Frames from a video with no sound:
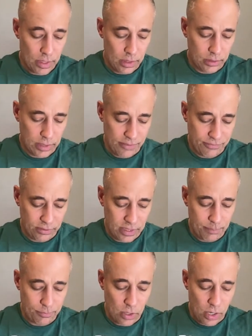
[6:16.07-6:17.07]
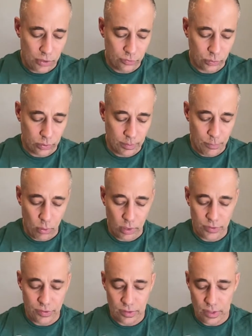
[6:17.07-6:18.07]
Cleft lip dogs were
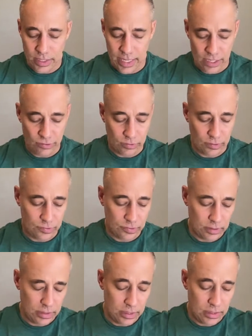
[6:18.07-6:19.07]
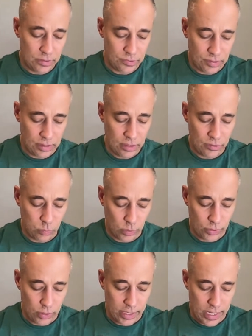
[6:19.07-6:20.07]
reported to occasionally sneeze. 1
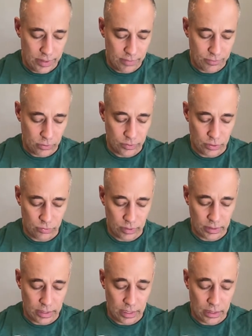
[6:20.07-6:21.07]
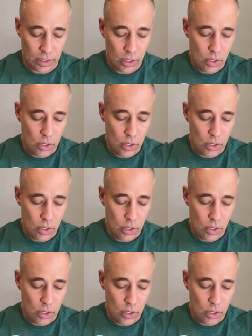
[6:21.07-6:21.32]
dog had difficulty drinking.